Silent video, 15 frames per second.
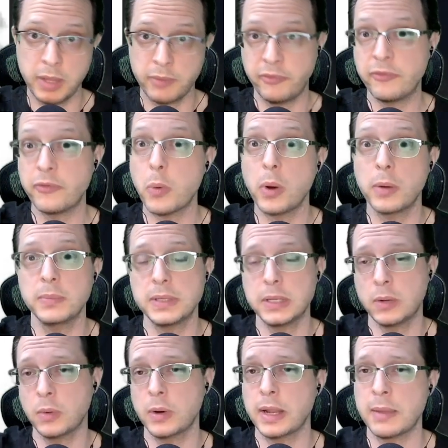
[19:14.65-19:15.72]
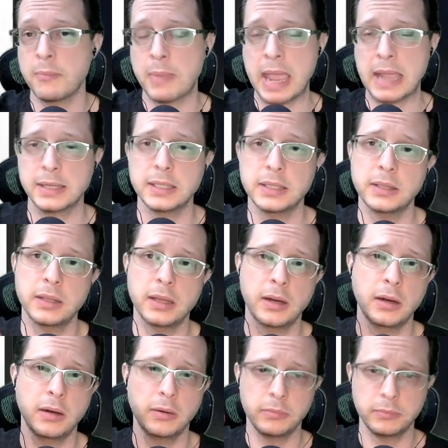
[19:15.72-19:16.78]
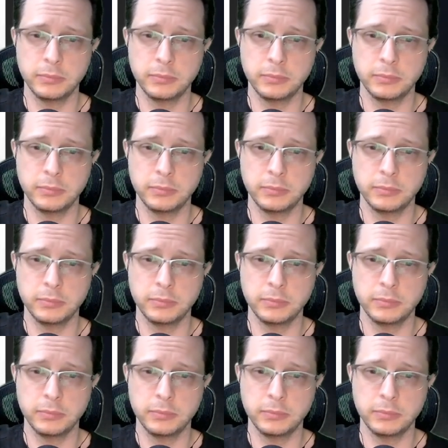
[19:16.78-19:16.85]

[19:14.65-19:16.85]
formed or impacted their